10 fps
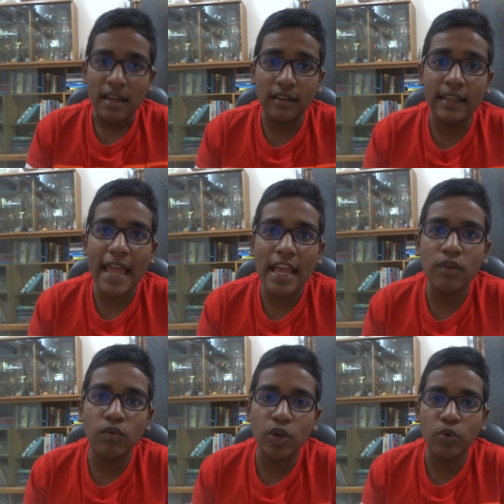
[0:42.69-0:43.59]
They
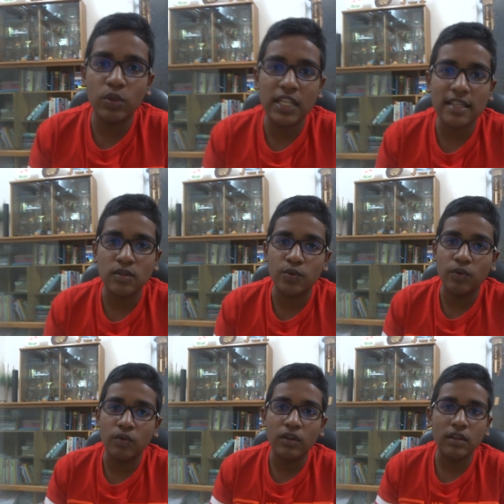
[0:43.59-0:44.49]
ruled us,
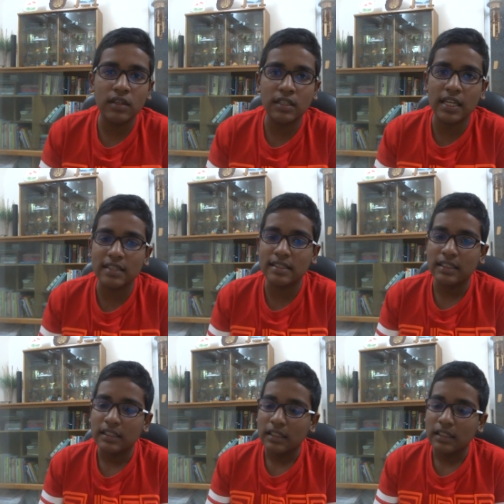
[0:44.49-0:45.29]
just,